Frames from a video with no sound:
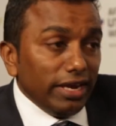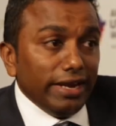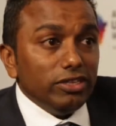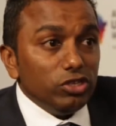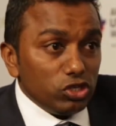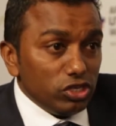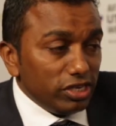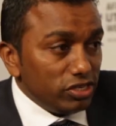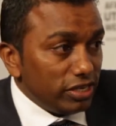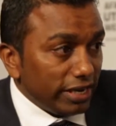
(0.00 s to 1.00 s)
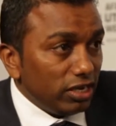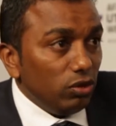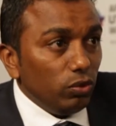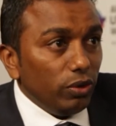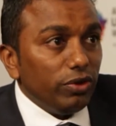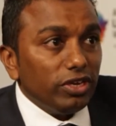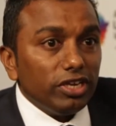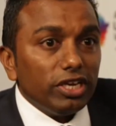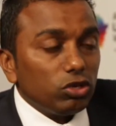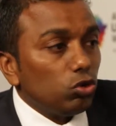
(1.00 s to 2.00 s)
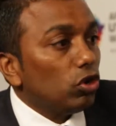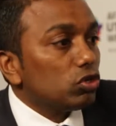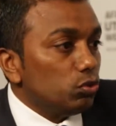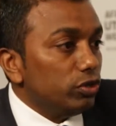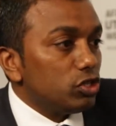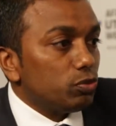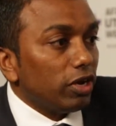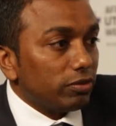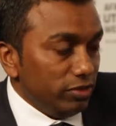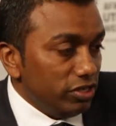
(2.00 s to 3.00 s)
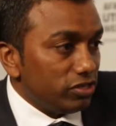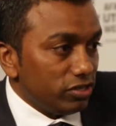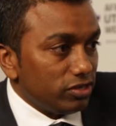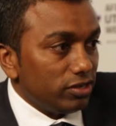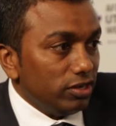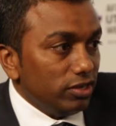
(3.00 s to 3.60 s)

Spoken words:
And this is exactly where we're going to get caught with smart meters.